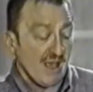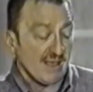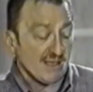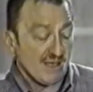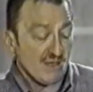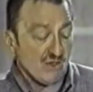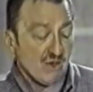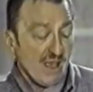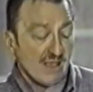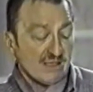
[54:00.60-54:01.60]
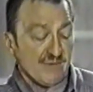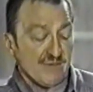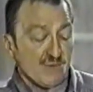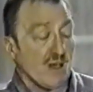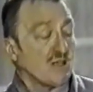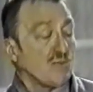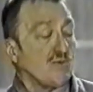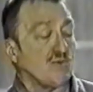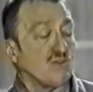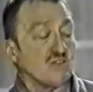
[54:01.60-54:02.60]
I continued to ask if it's possible
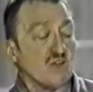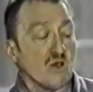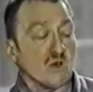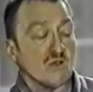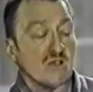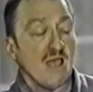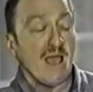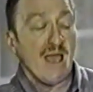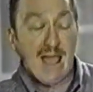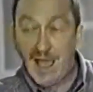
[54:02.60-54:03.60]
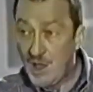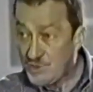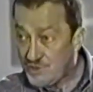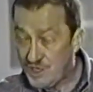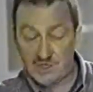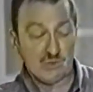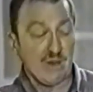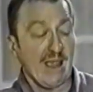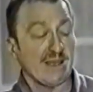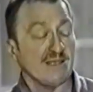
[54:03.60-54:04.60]
for us to notice how she is
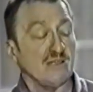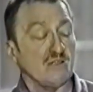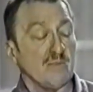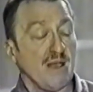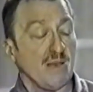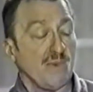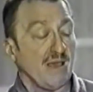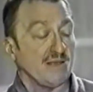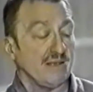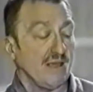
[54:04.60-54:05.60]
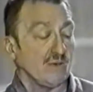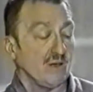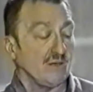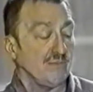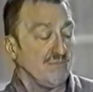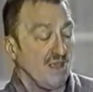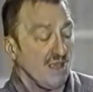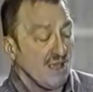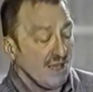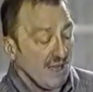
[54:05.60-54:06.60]
reacting to my empathic error.
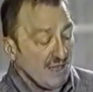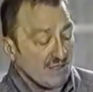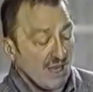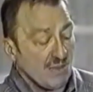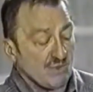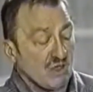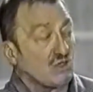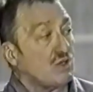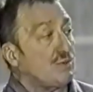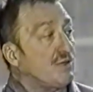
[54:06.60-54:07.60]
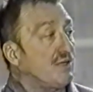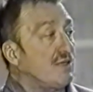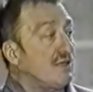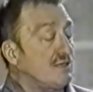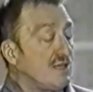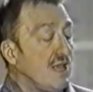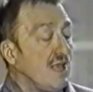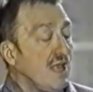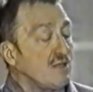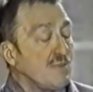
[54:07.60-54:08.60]
Each time she interpreted this
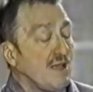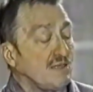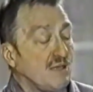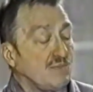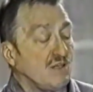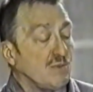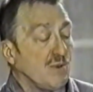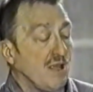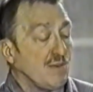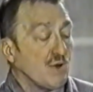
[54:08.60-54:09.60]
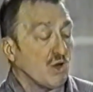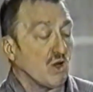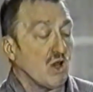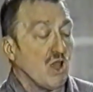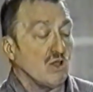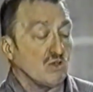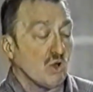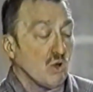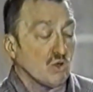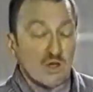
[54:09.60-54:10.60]
as my attempting to blame her, to
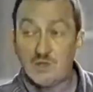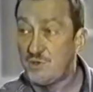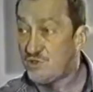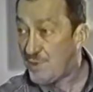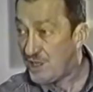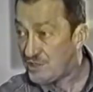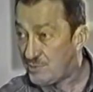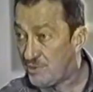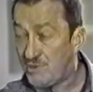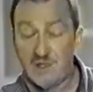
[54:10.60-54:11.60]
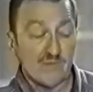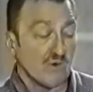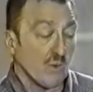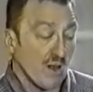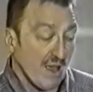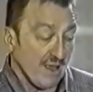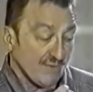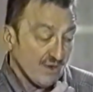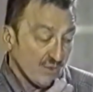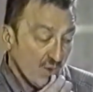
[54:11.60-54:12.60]
hold her responsible for what I
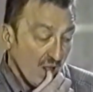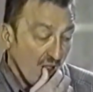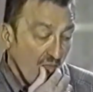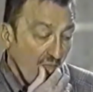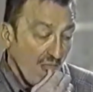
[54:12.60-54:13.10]
have done wrong.